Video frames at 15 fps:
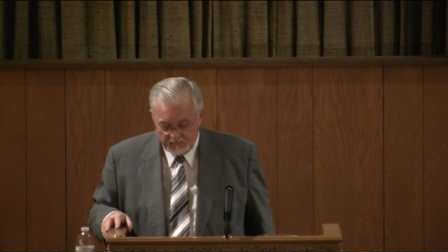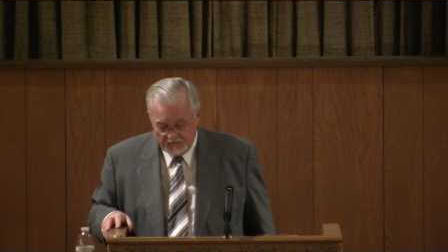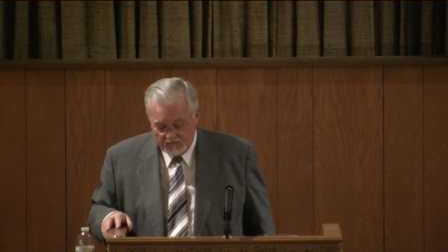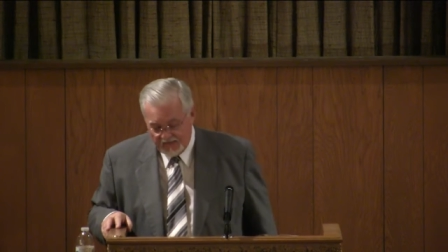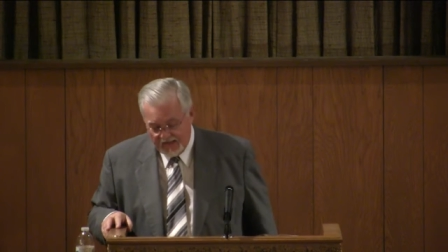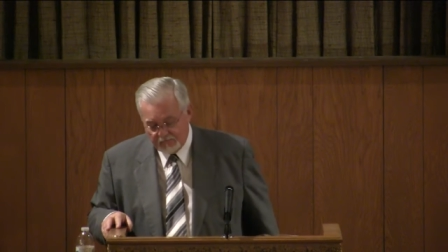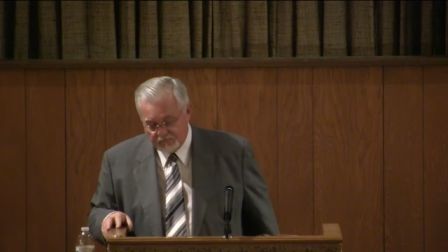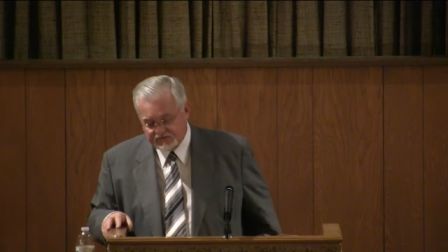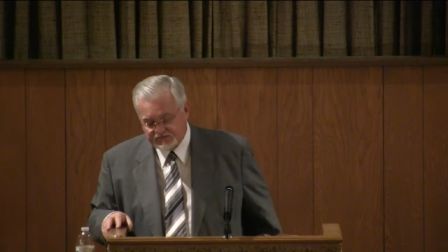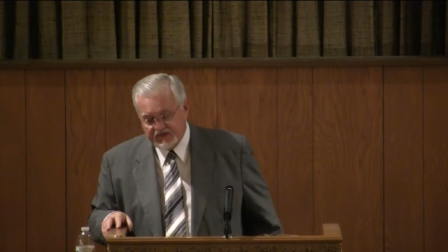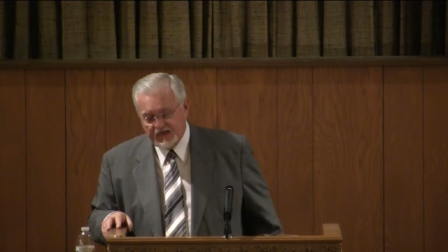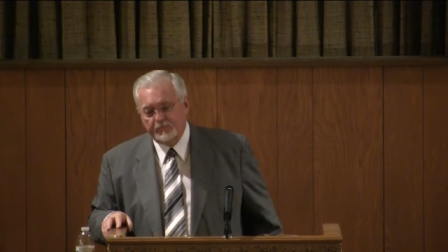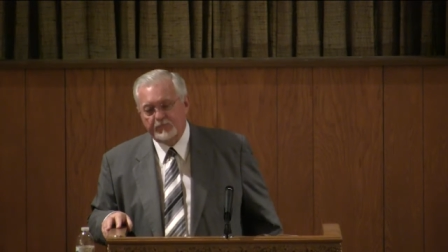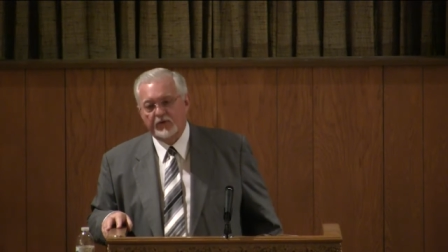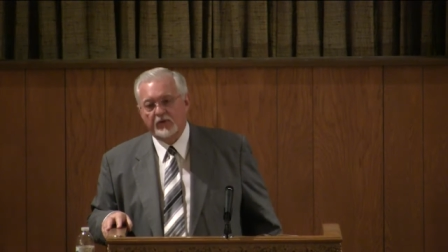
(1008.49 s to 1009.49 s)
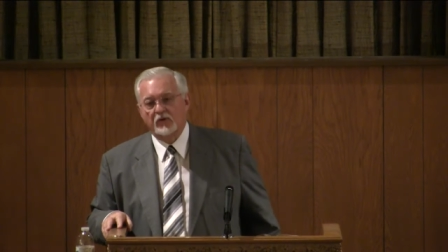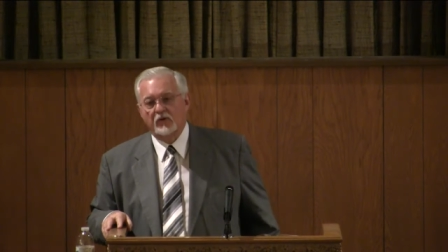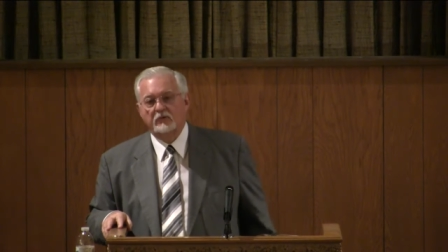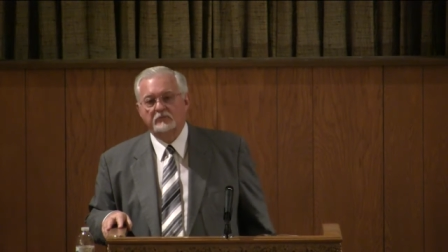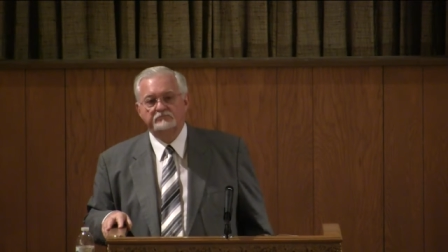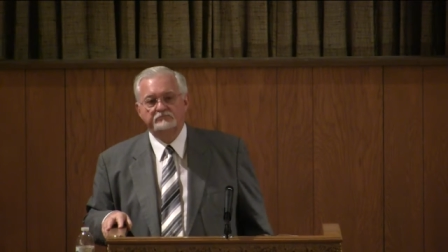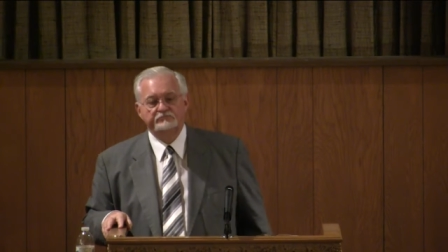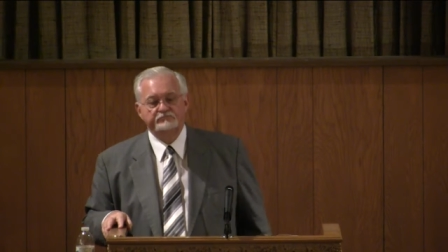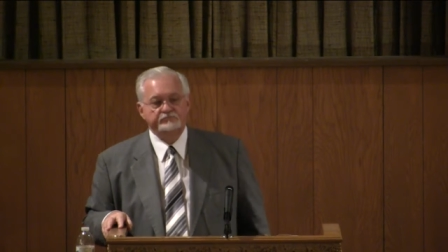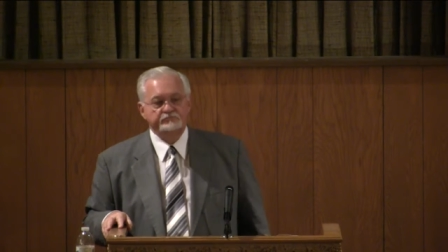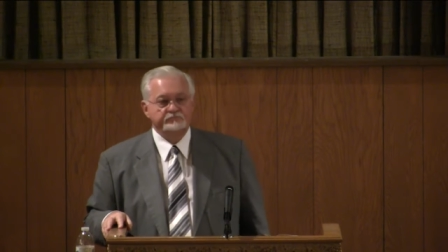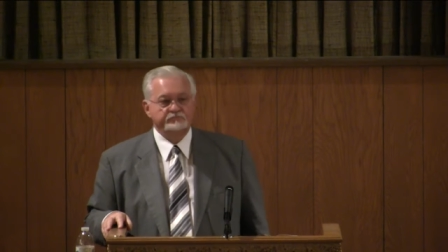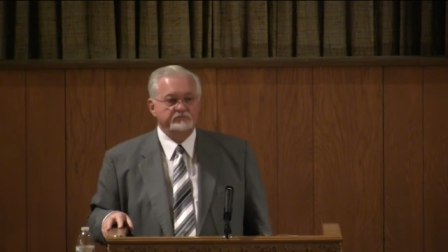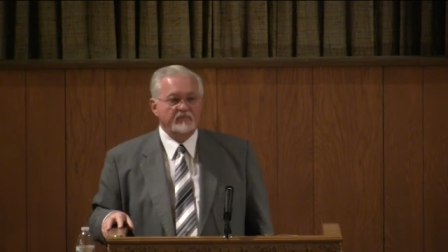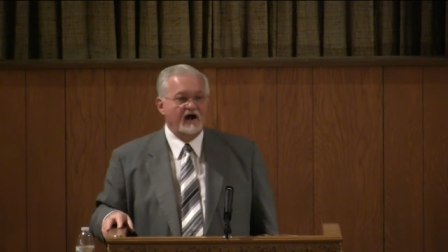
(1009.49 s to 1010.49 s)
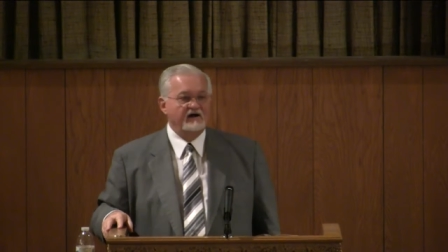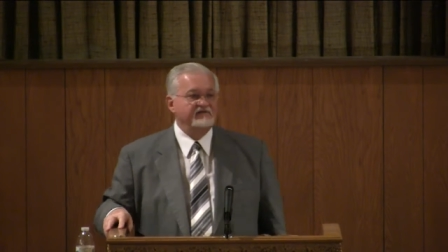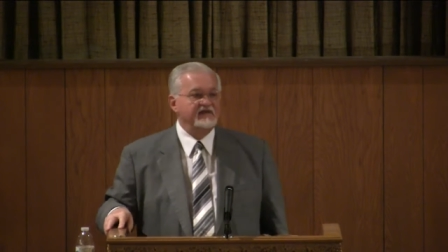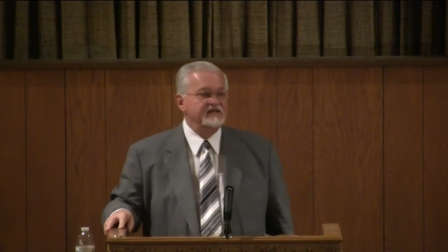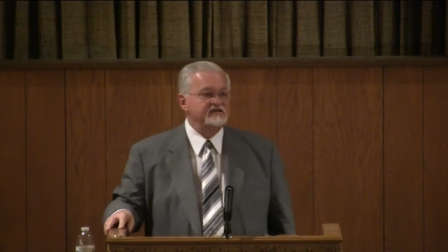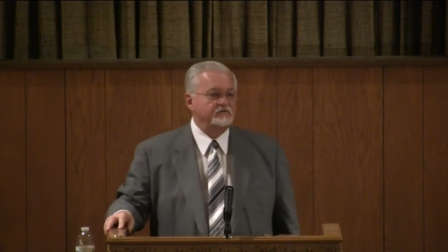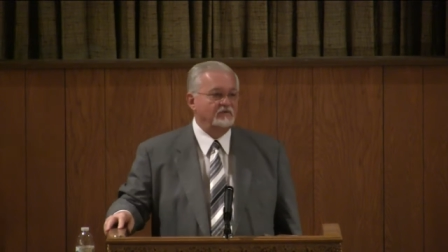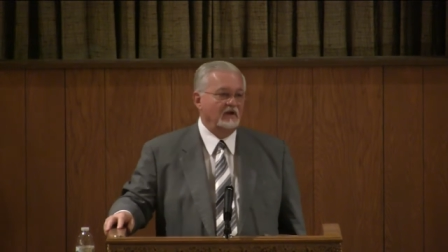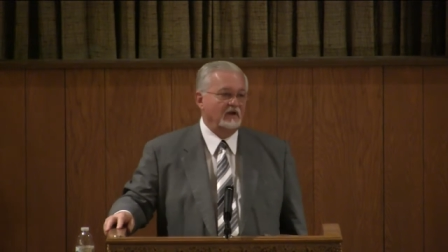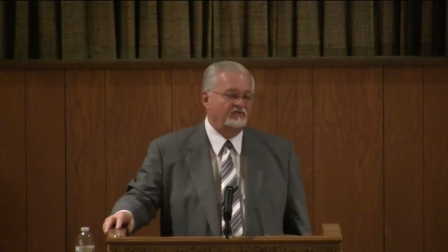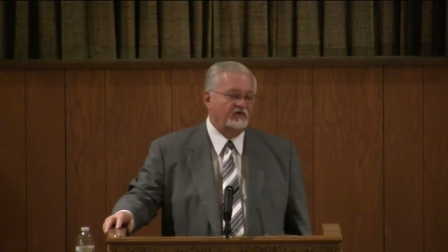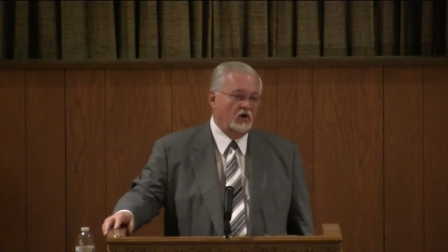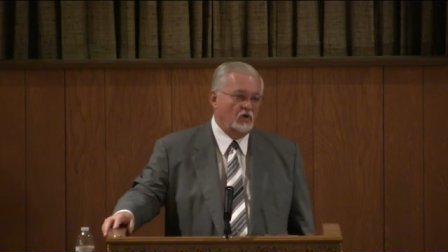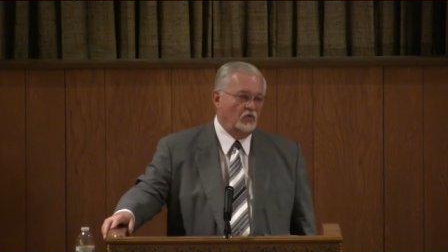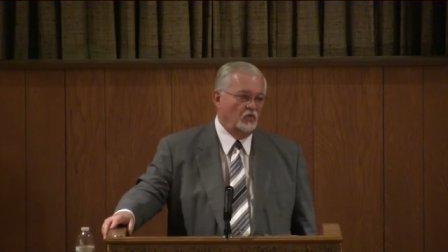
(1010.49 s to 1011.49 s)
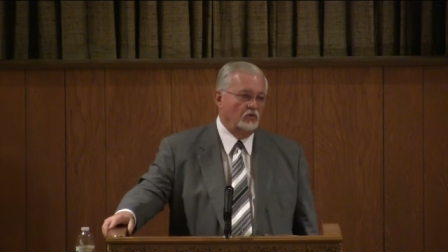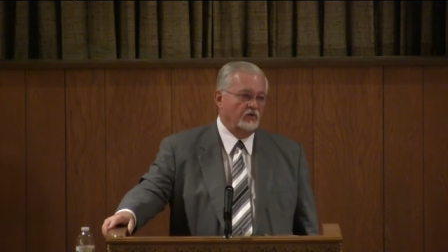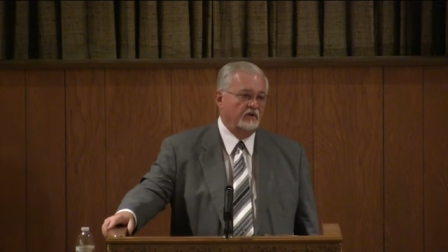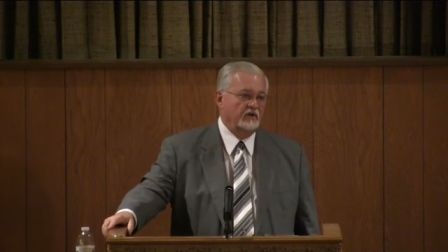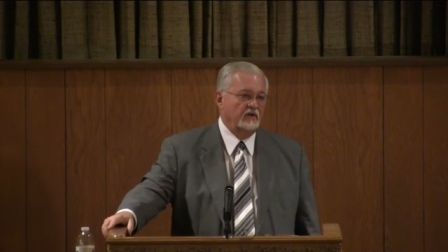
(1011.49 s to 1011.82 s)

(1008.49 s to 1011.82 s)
Well, that was typical of Israel of old.